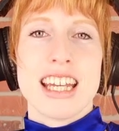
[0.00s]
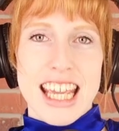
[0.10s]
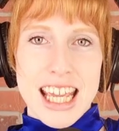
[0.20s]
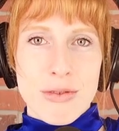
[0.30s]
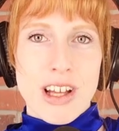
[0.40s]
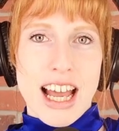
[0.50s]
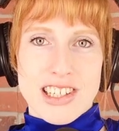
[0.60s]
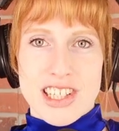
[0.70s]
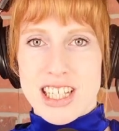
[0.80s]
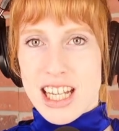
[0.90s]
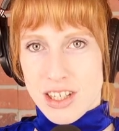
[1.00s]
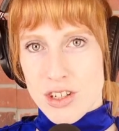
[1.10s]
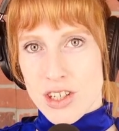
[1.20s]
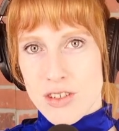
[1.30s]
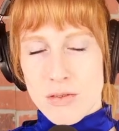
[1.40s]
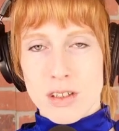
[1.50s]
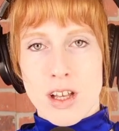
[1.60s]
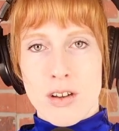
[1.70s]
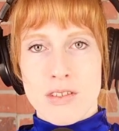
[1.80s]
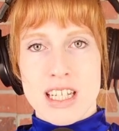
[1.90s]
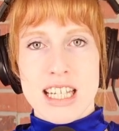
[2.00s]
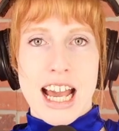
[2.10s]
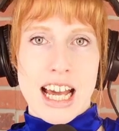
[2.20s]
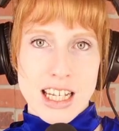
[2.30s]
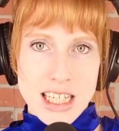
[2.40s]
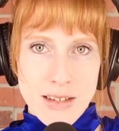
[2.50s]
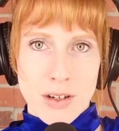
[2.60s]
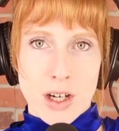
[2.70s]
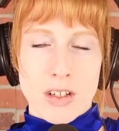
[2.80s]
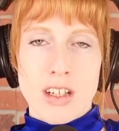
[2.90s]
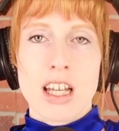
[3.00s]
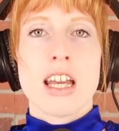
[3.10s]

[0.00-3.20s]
it will actually take your student loans out of default